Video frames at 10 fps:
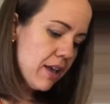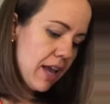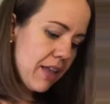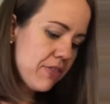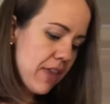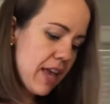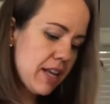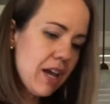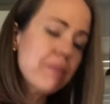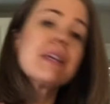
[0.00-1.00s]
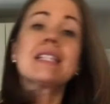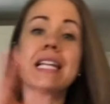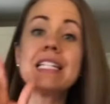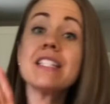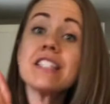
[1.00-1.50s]
and then because I
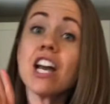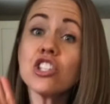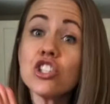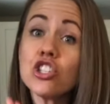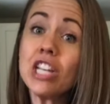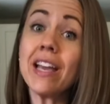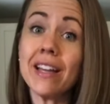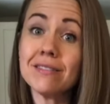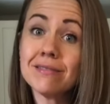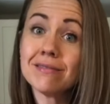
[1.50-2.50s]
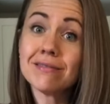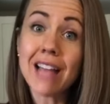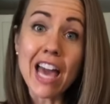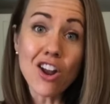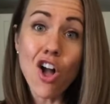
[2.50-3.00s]
didn't touch the chicken
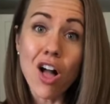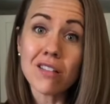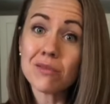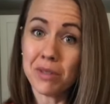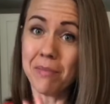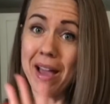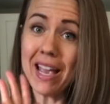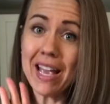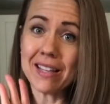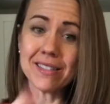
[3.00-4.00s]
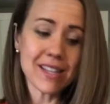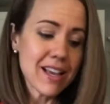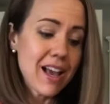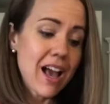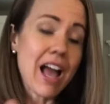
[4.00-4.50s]
at all with my hands,
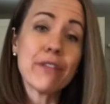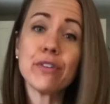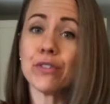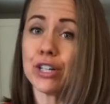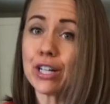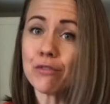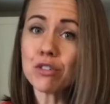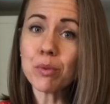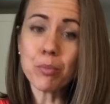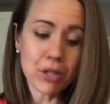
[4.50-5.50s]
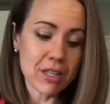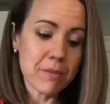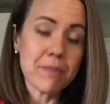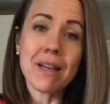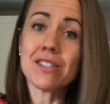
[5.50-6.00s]
I feel very comfortable putting them
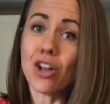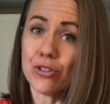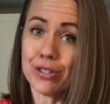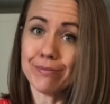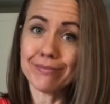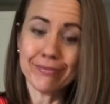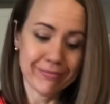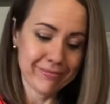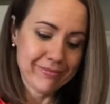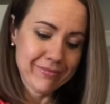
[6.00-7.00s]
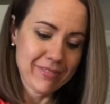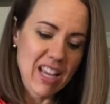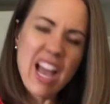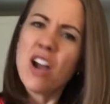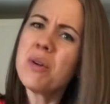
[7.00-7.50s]
in my salt.
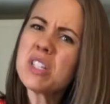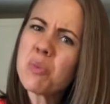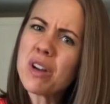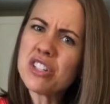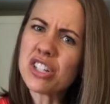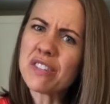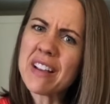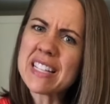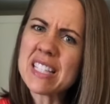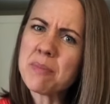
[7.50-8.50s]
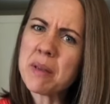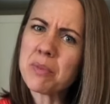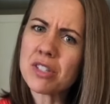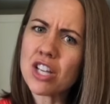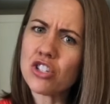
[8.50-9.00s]
I always wonder if I see people
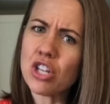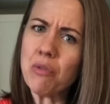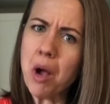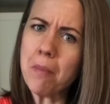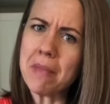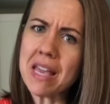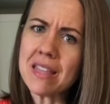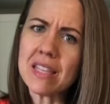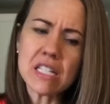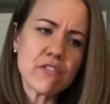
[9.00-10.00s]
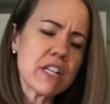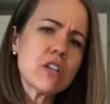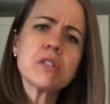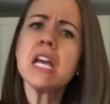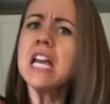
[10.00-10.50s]
touching raw meat in these videos,
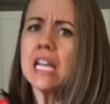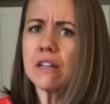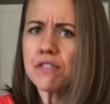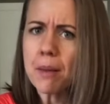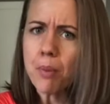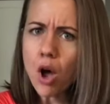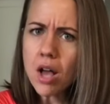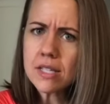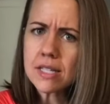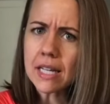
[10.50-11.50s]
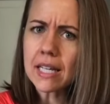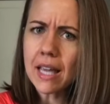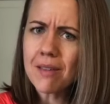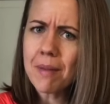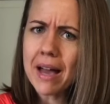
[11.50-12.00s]
if they paused it and
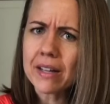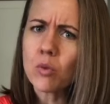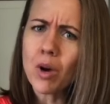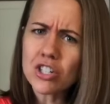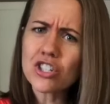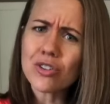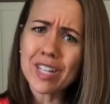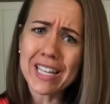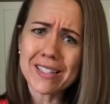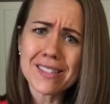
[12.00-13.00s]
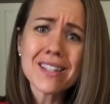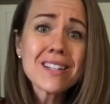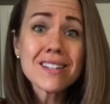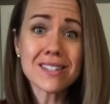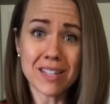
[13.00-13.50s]
came back and washed their hands.
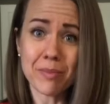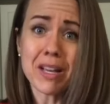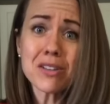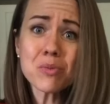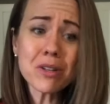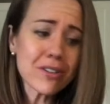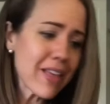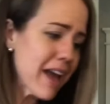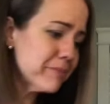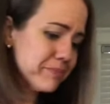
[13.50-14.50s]
Does anybody else wonder that?